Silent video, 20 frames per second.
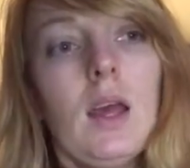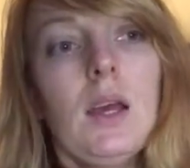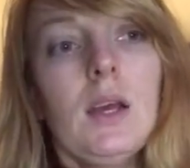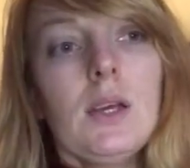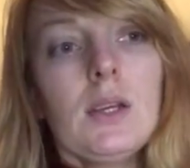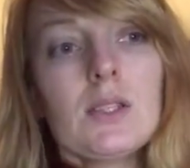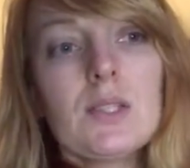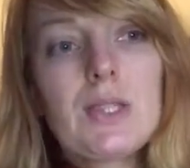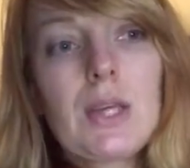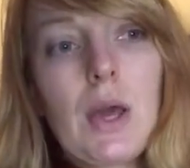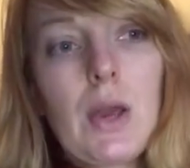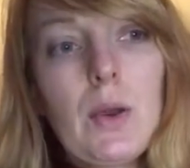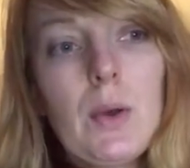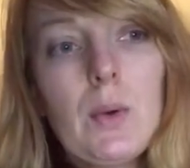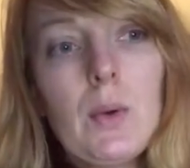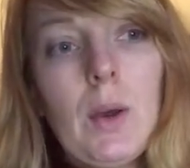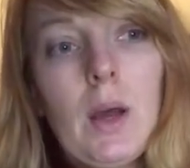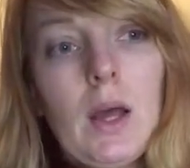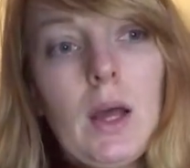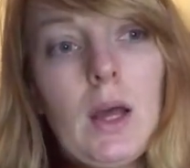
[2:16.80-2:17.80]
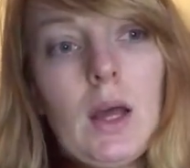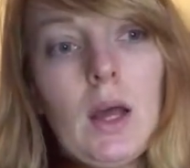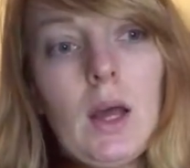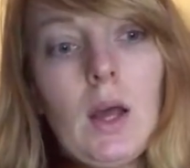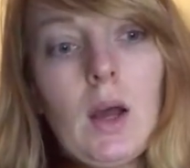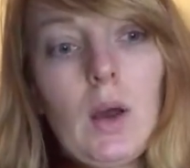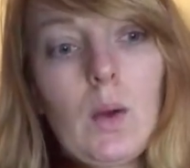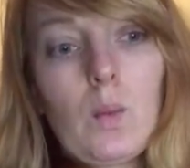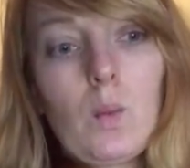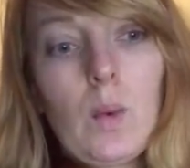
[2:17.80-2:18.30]
So
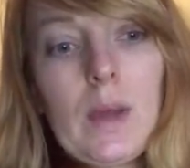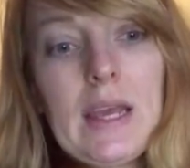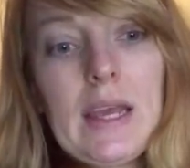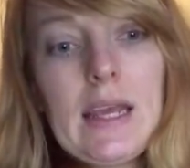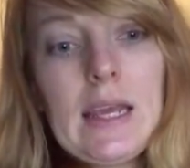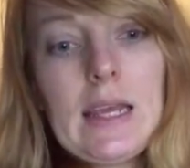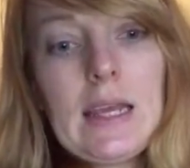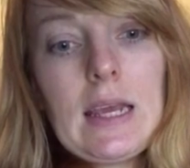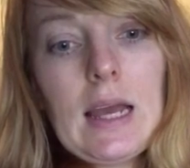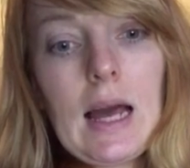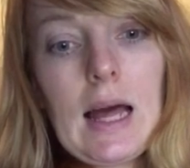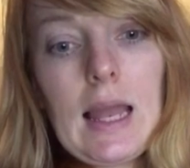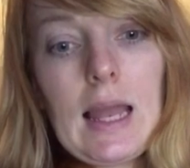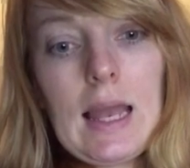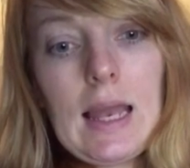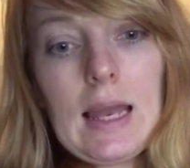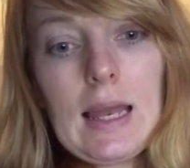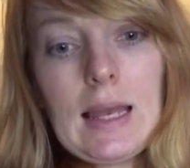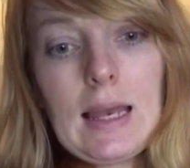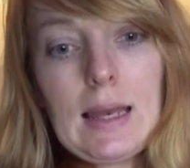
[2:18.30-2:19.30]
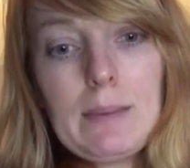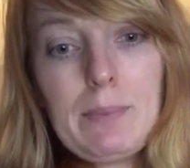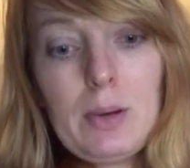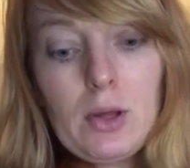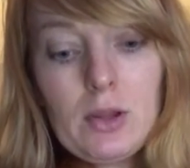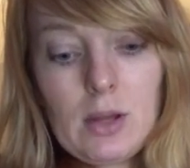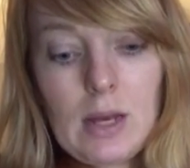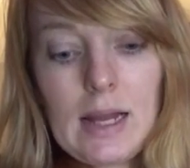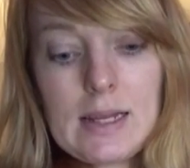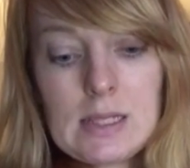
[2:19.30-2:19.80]
we
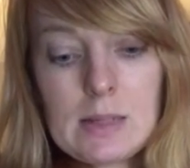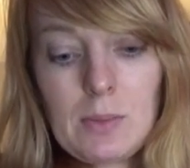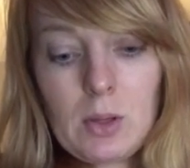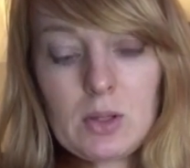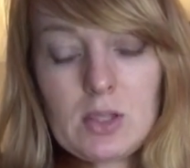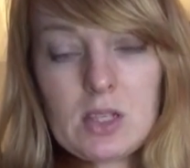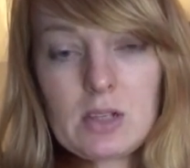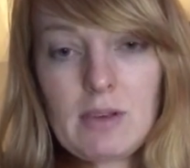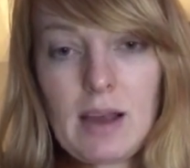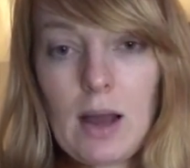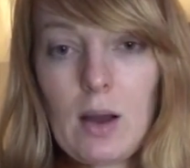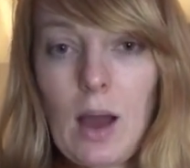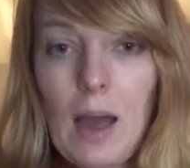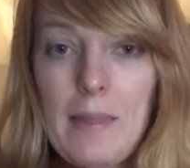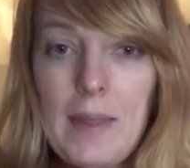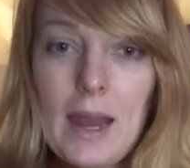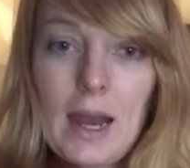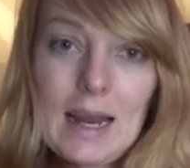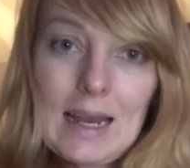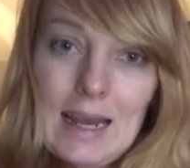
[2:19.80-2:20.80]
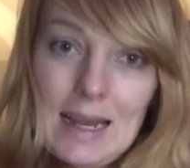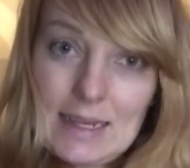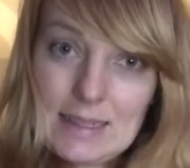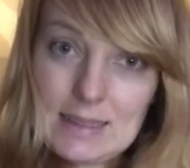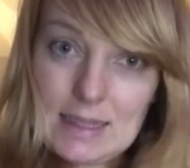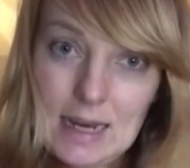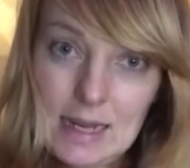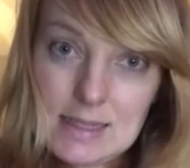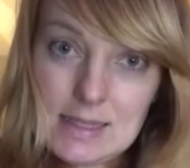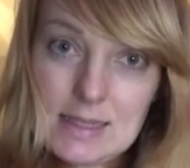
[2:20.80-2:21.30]
put the Letter Monster out, and then I laid
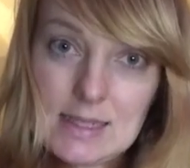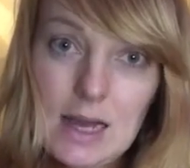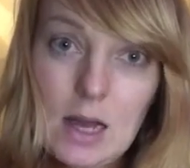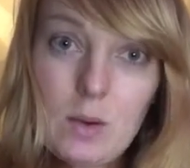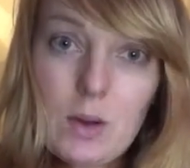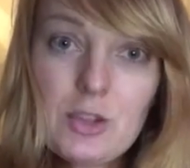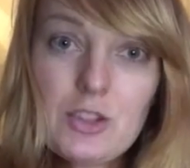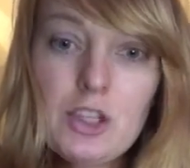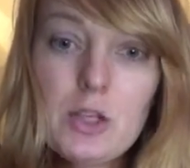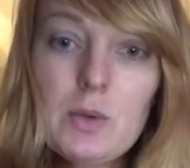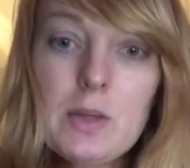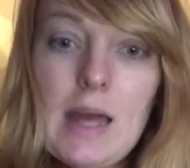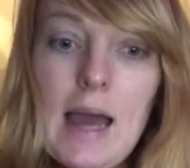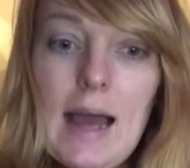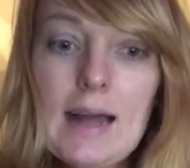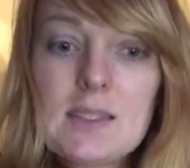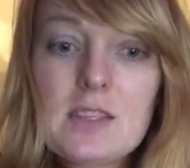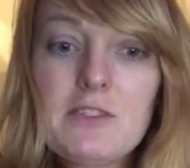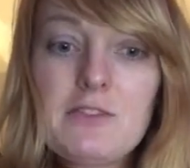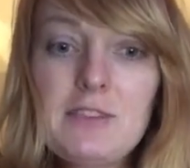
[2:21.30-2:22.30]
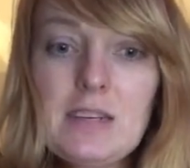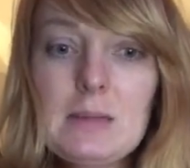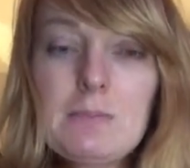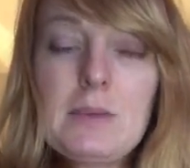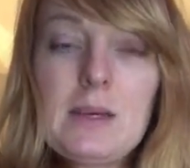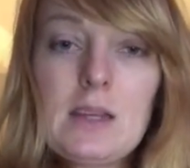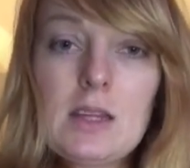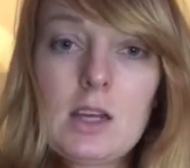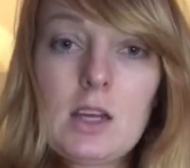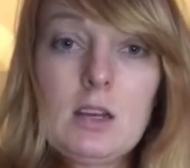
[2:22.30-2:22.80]
the letters out, and Ewan had to feed
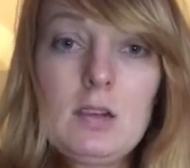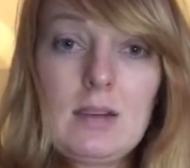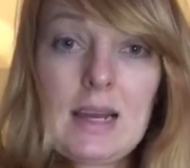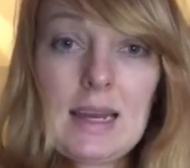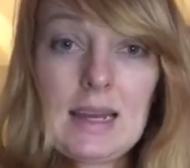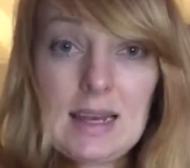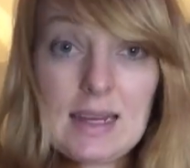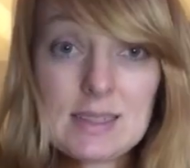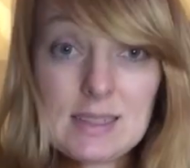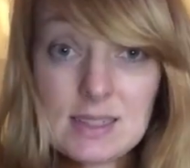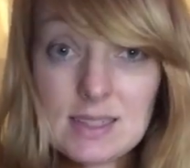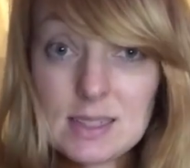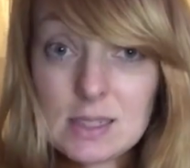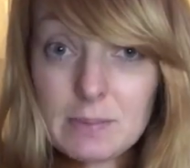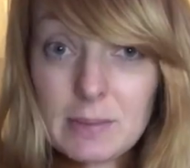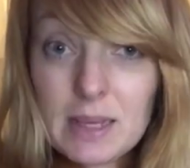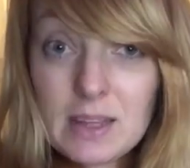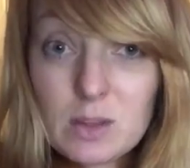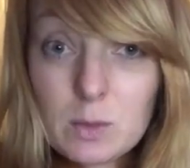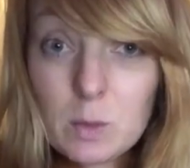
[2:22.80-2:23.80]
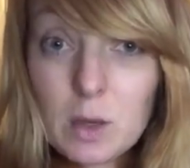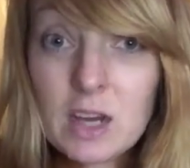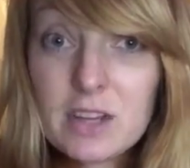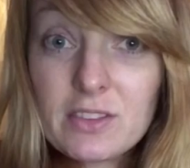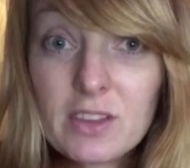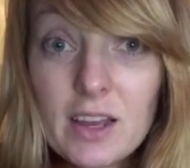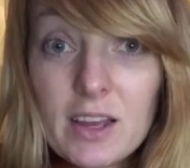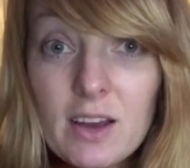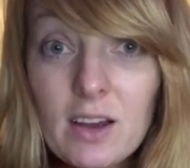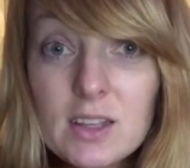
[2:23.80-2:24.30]
me the correct letters to make the word
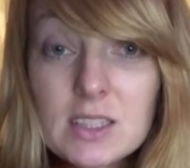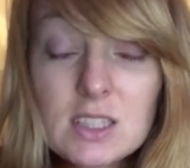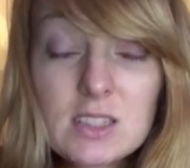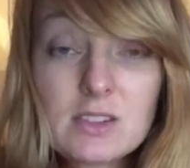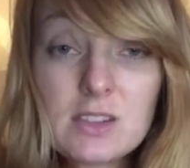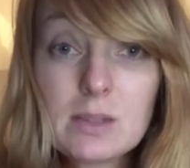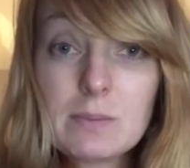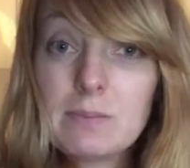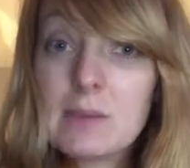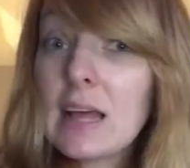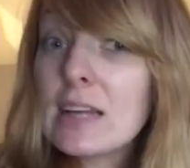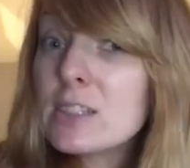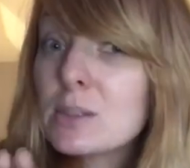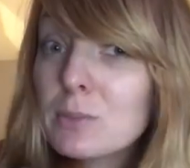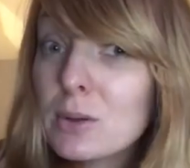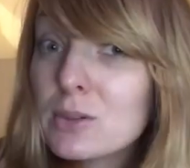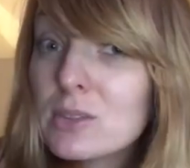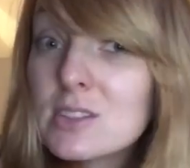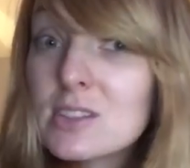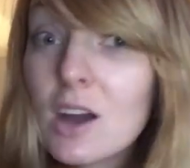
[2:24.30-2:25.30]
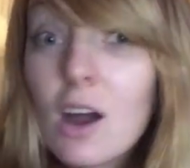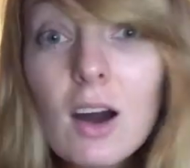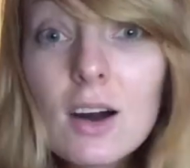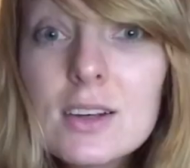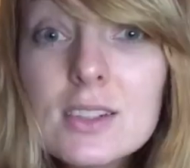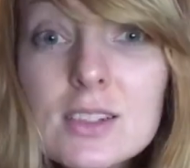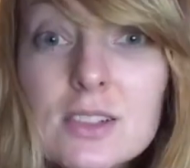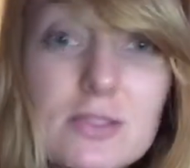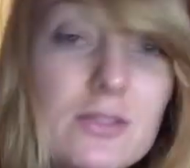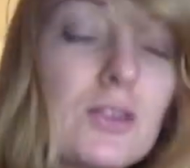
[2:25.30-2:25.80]
that the Letter Monster
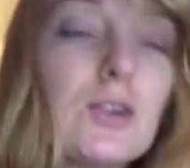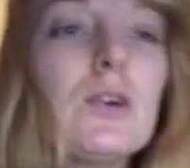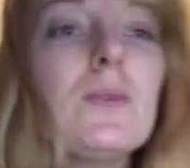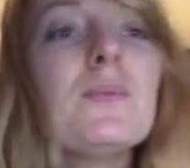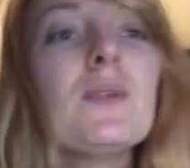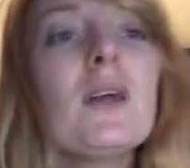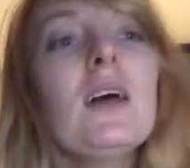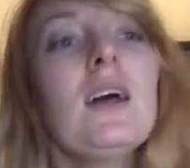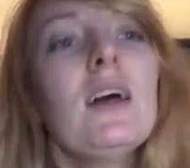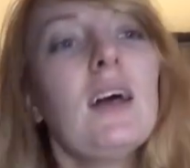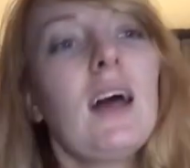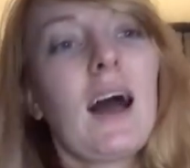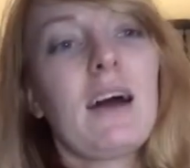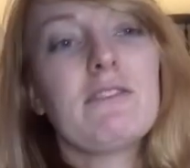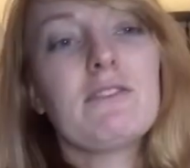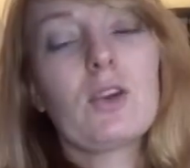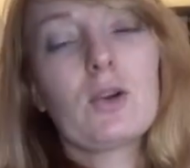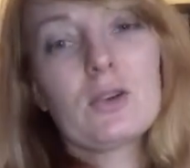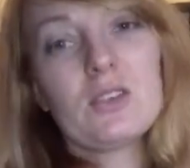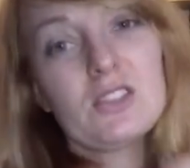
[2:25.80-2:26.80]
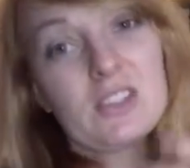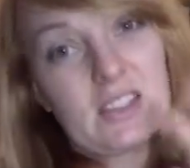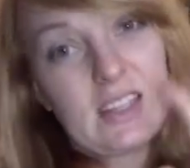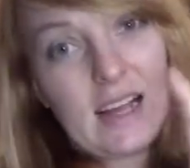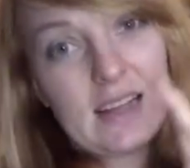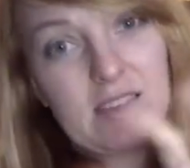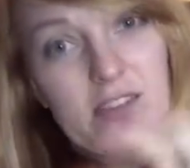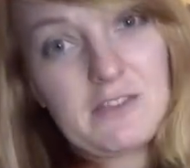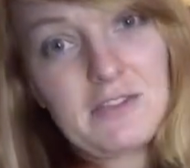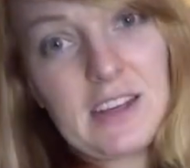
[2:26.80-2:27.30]
asked for, and Florence just
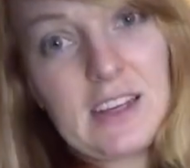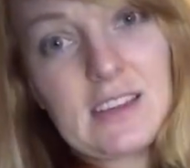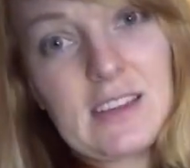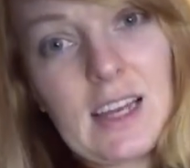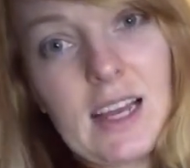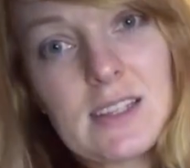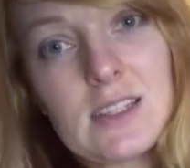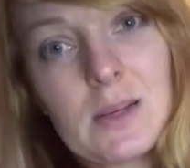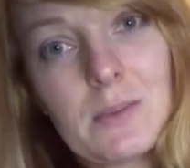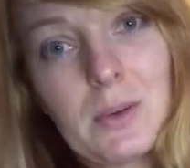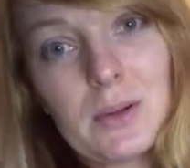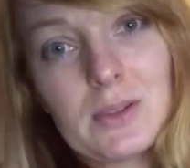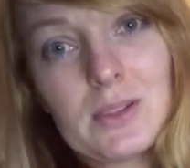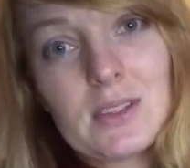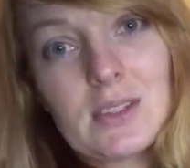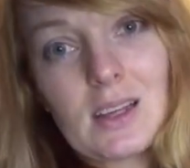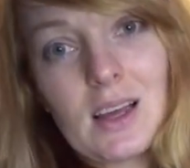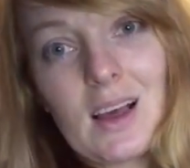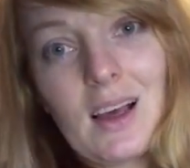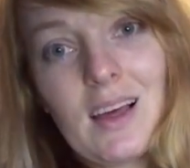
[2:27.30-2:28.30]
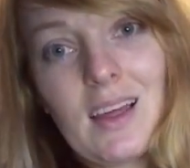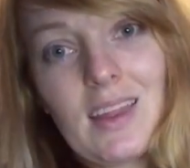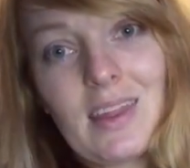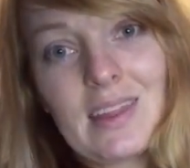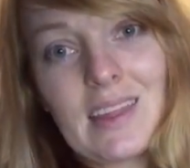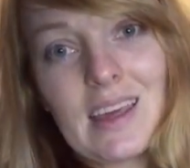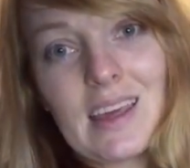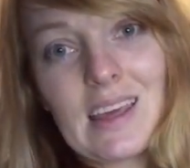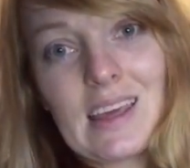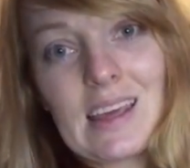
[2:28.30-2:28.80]
had to feed the Letter Monster
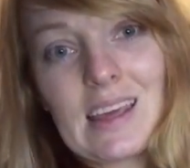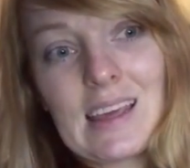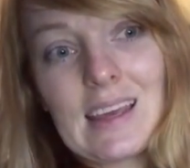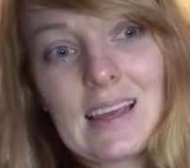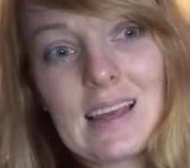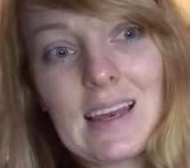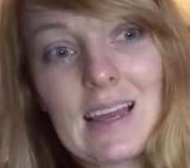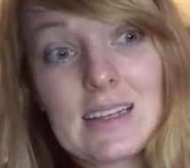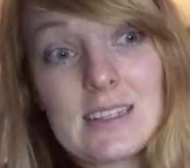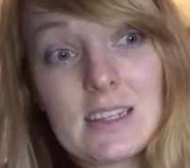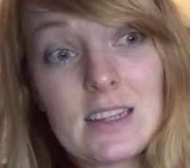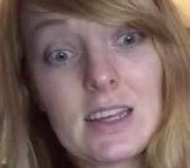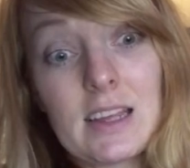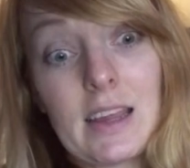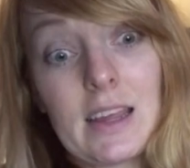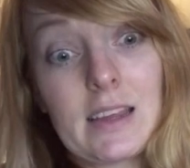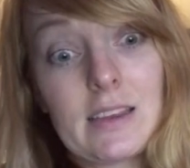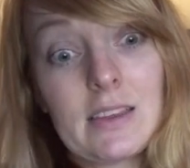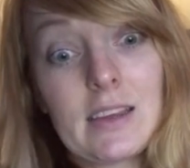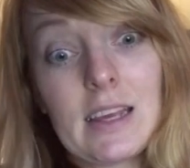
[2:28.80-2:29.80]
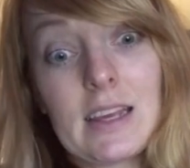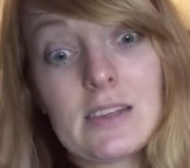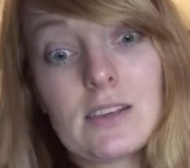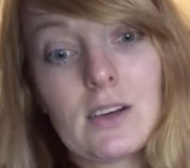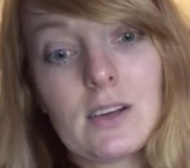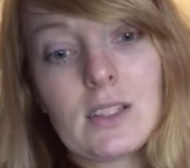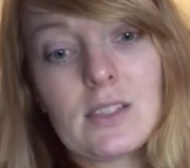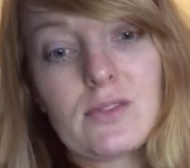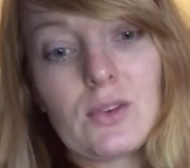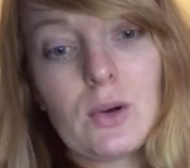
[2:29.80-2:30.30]
the letter that it had
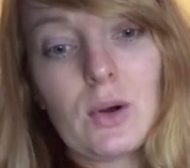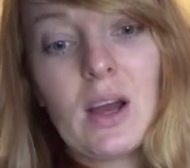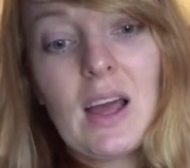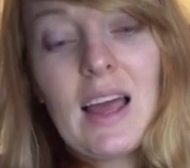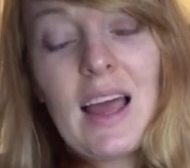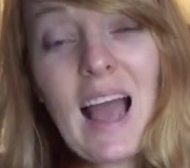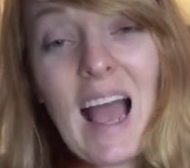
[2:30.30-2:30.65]
asked for.